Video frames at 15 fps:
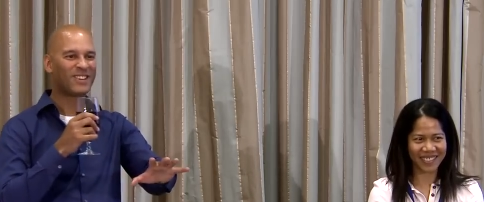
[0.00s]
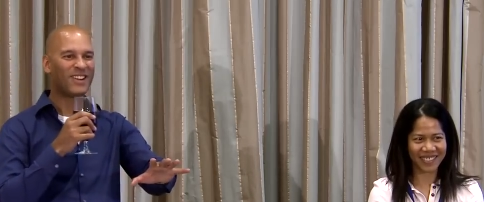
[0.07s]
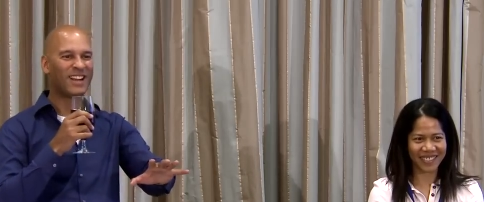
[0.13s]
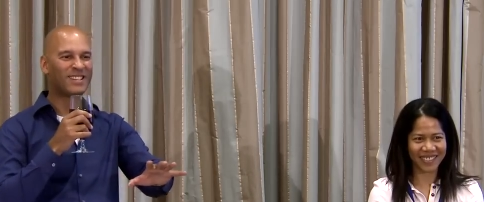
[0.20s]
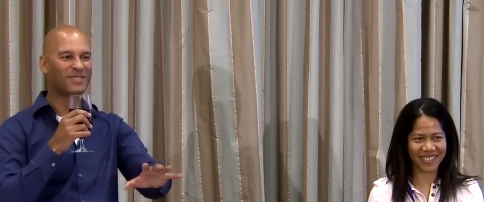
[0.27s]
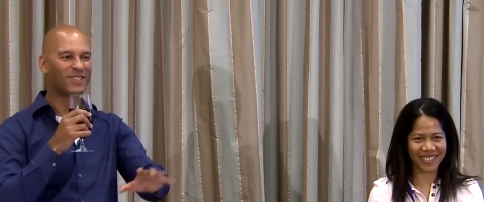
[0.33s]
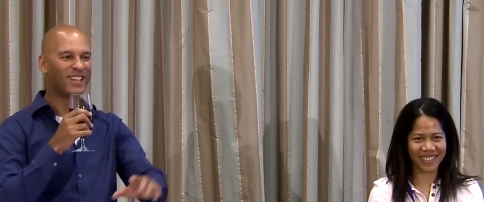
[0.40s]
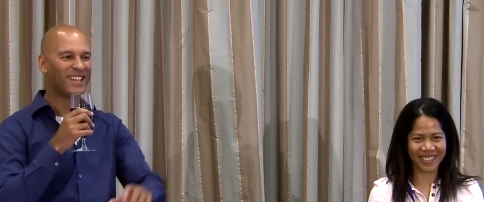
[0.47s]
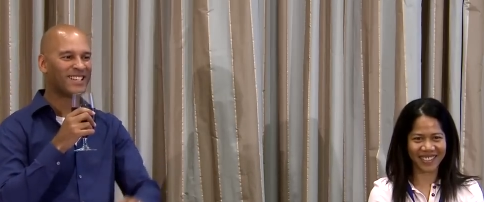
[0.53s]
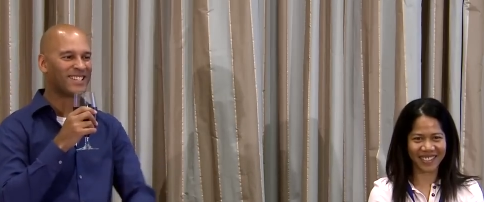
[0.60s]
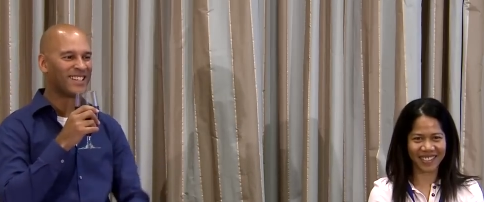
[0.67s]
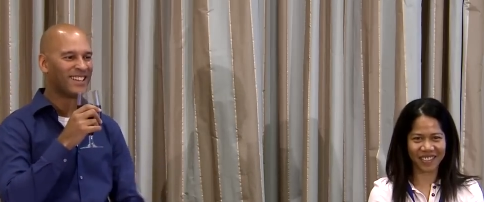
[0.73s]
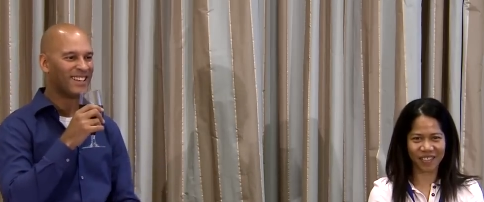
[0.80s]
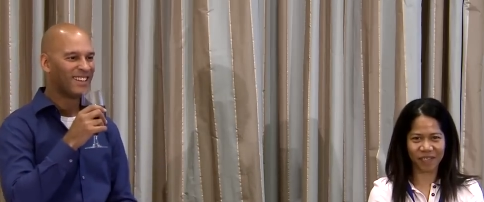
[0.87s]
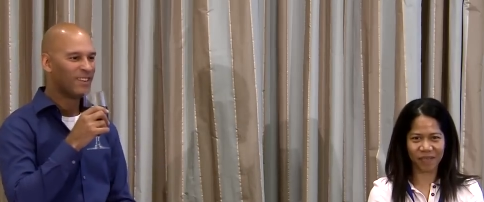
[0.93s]
Speaker 1: your eyes, please.
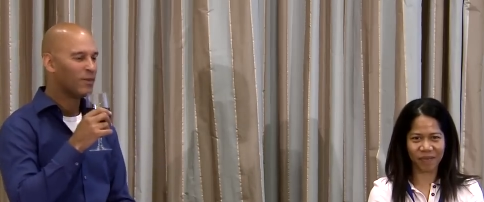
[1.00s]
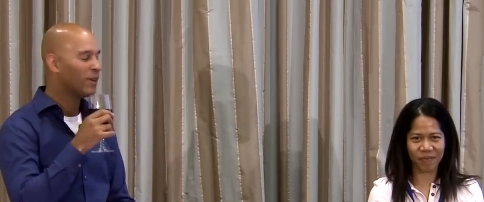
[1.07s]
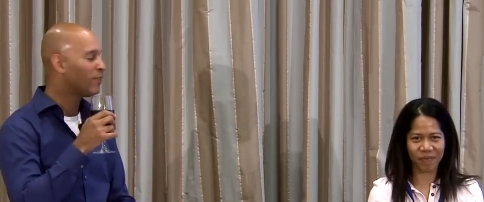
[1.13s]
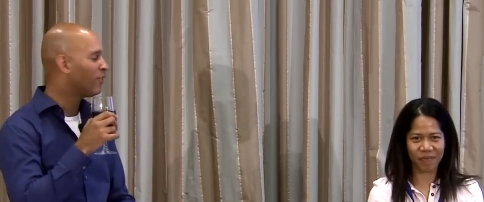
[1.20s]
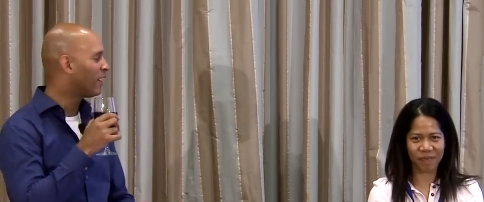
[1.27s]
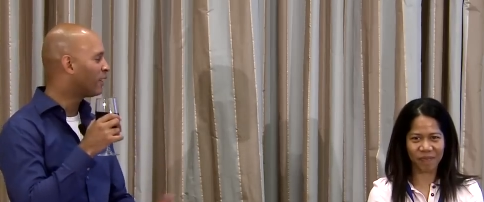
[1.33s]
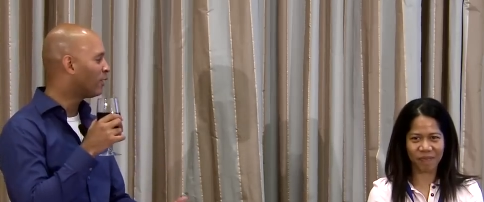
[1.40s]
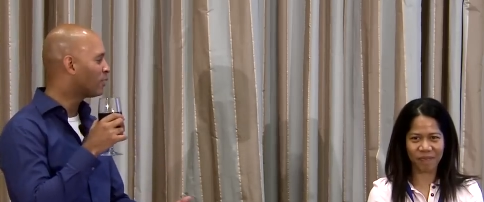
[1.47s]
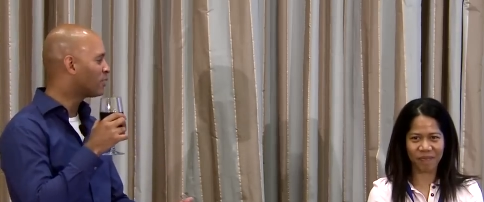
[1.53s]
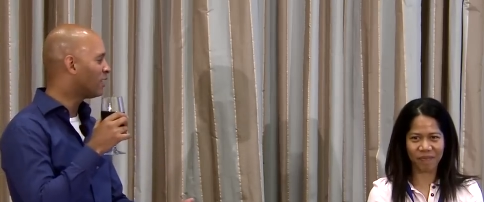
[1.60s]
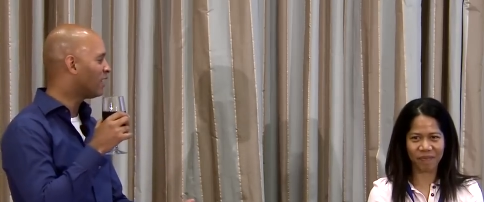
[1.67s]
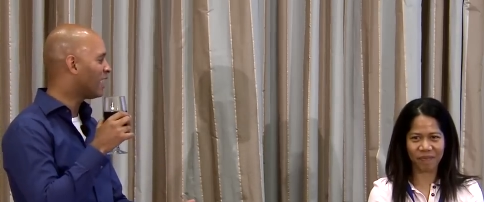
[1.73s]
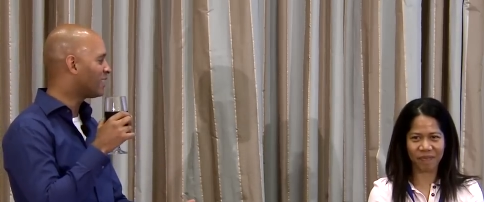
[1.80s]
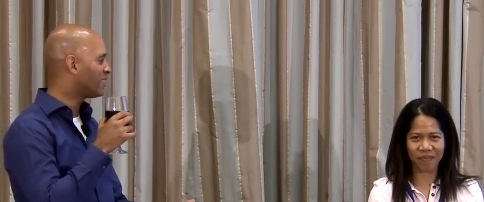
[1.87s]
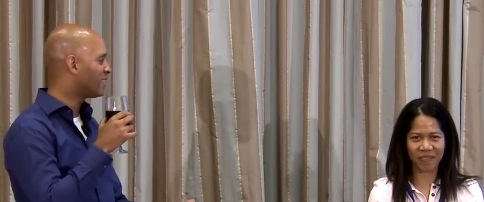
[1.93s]
What if I close the
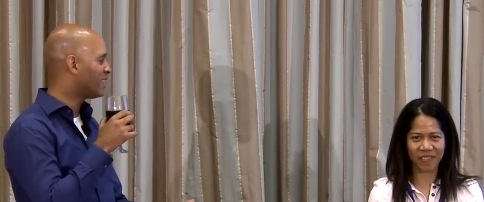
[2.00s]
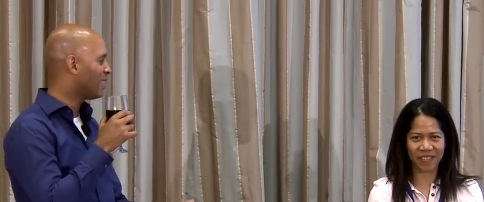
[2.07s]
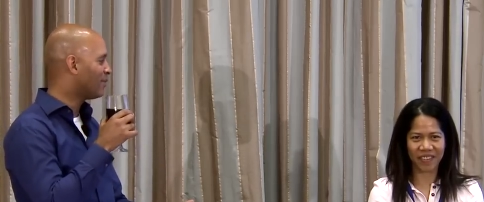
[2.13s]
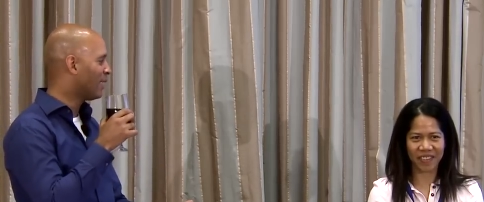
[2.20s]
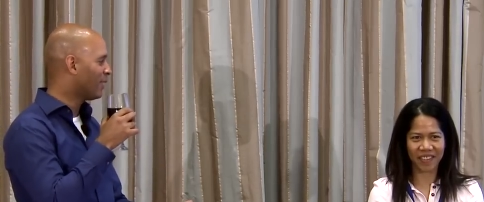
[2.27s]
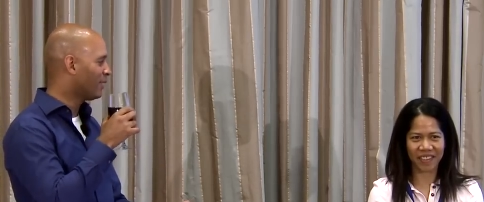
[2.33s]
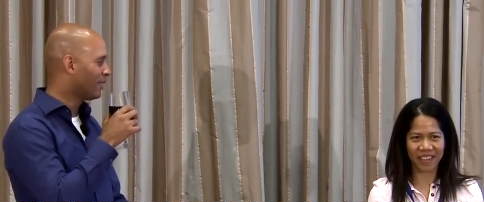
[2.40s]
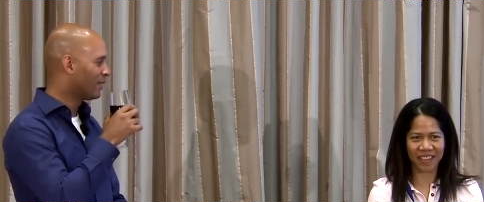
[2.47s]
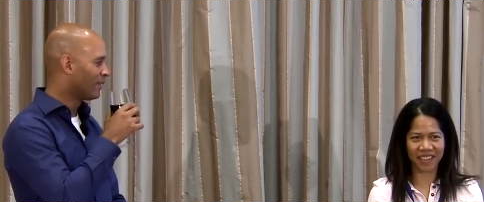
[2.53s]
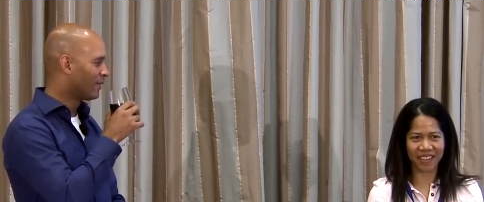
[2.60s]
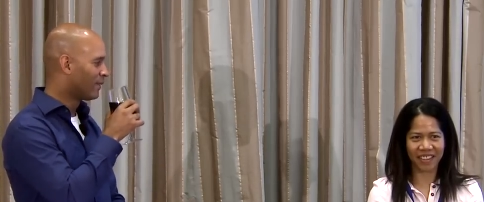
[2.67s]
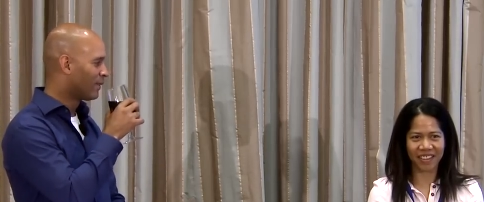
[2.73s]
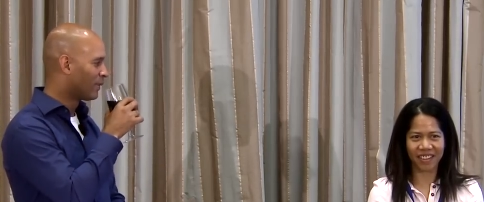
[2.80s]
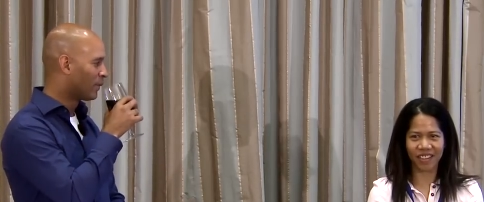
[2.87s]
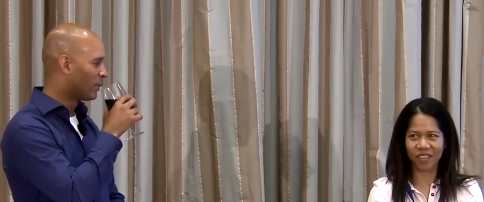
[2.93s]
lights? Is that better?
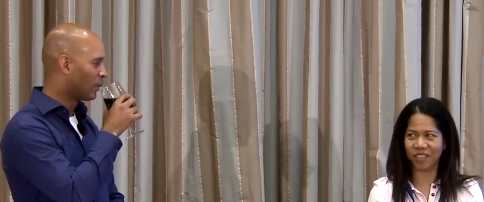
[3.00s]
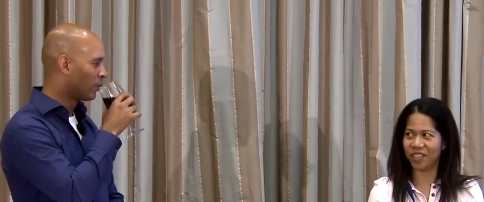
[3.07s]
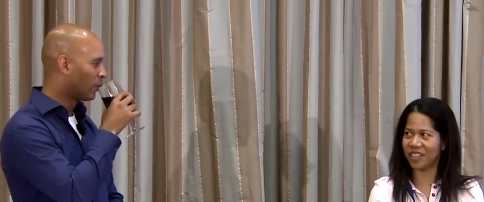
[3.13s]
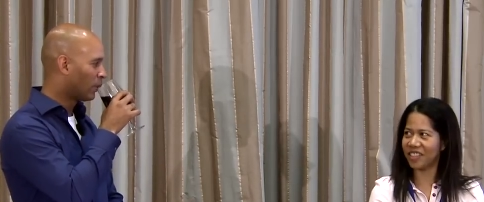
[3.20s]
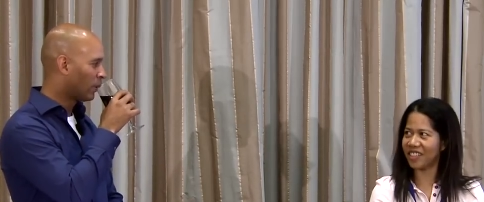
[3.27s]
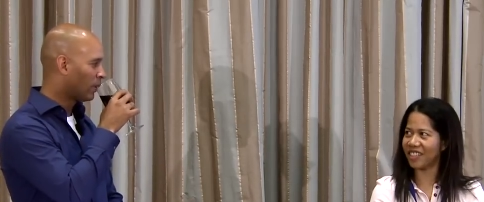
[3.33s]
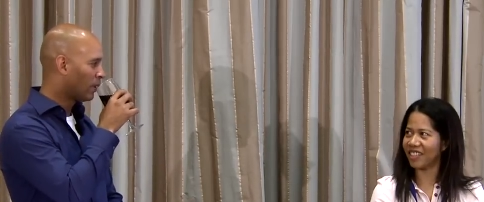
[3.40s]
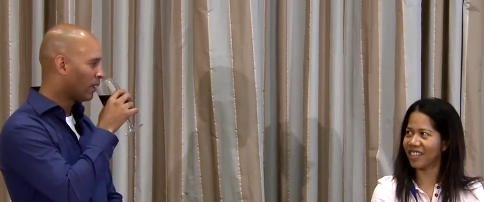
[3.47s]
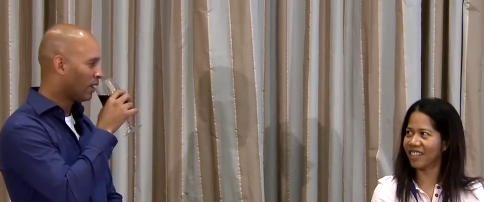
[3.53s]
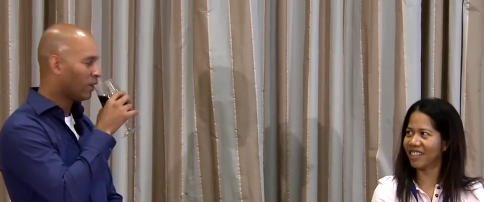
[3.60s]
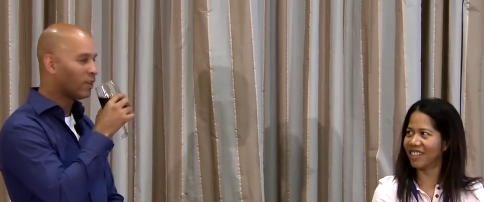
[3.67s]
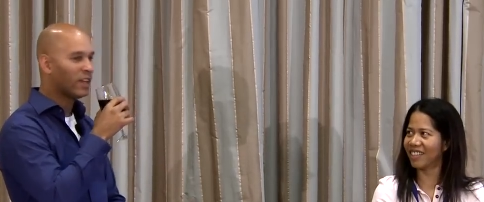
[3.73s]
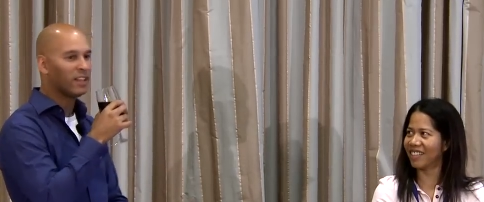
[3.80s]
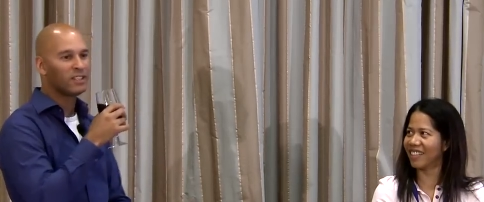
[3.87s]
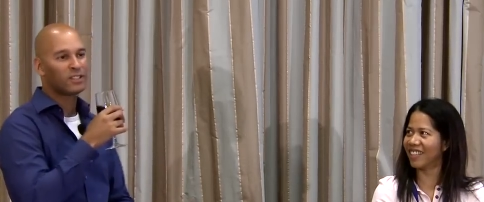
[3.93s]
Oh, sure.
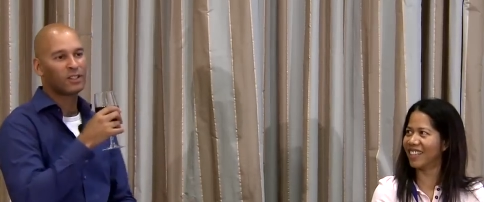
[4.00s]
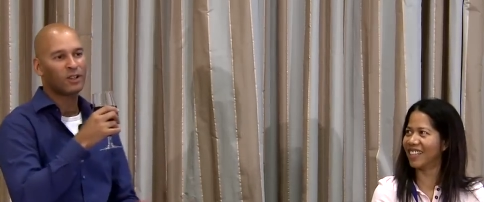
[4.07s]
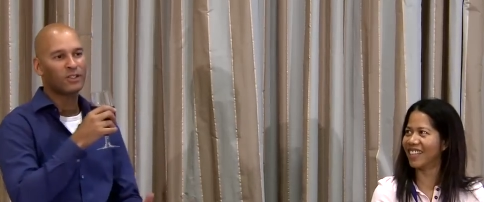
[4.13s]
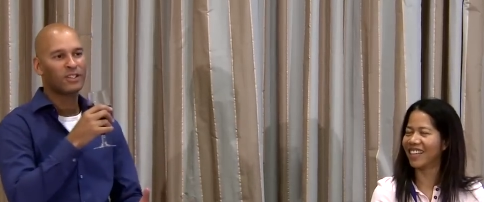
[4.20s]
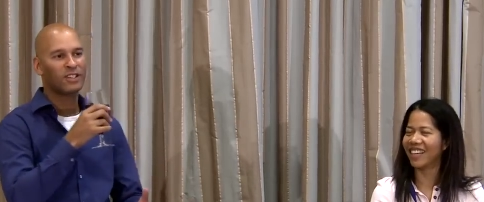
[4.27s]
Okay, let's close